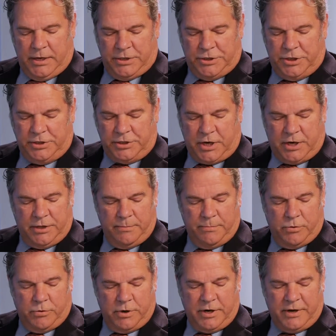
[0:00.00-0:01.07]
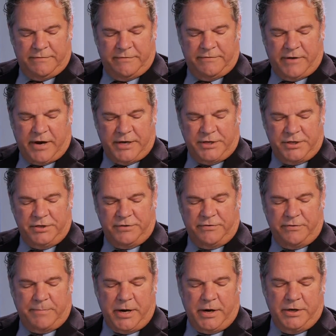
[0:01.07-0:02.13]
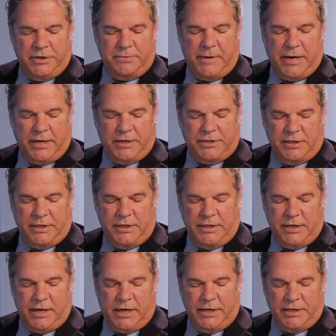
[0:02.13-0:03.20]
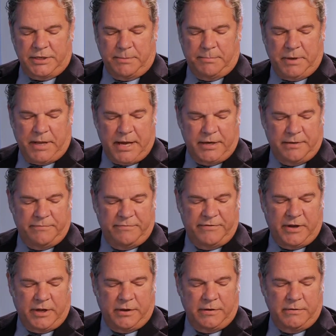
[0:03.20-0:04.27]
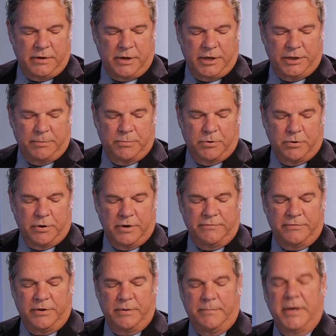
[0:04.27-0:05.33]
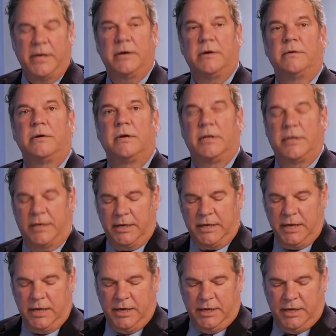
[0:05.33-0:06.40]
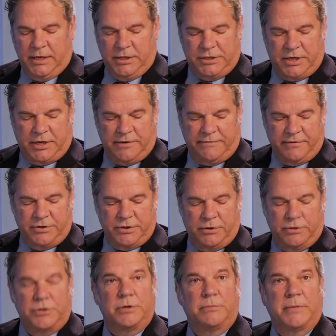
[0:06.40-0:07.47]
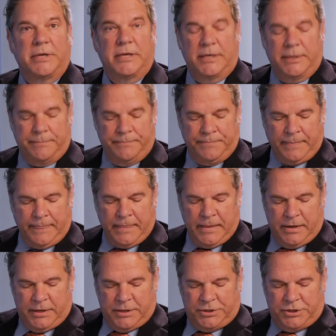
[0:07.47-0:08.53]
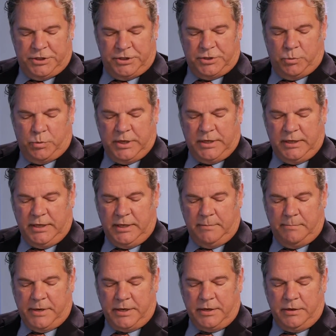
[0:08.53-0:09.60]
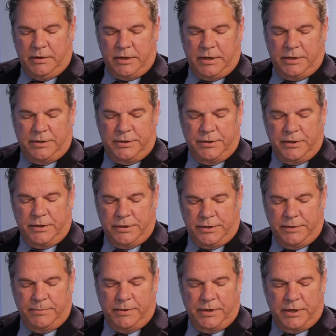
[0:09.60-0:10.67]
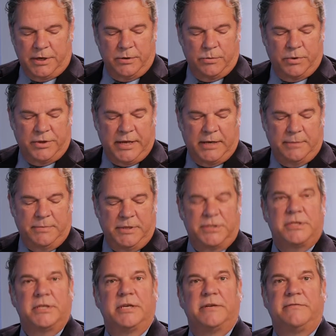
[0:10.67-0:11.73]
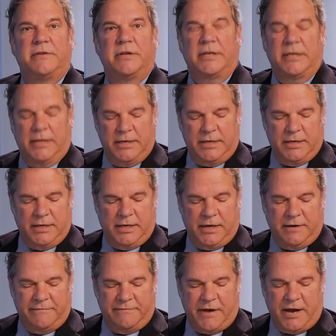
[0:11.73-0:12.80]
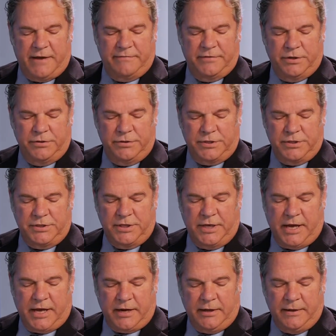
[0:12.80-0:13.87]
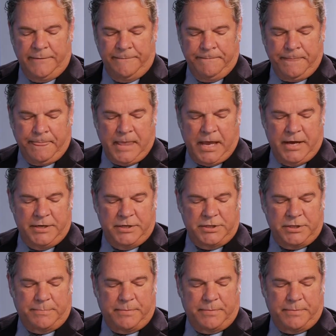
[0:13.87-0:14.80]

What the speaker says: She is on the board of advisors for Parents Magazine and is a Platinum Fellow on the board for the Mayo Clinic Center for Social Media. She is a weekly medical contributor with NBC affiliate King 5 News in Seattle and is a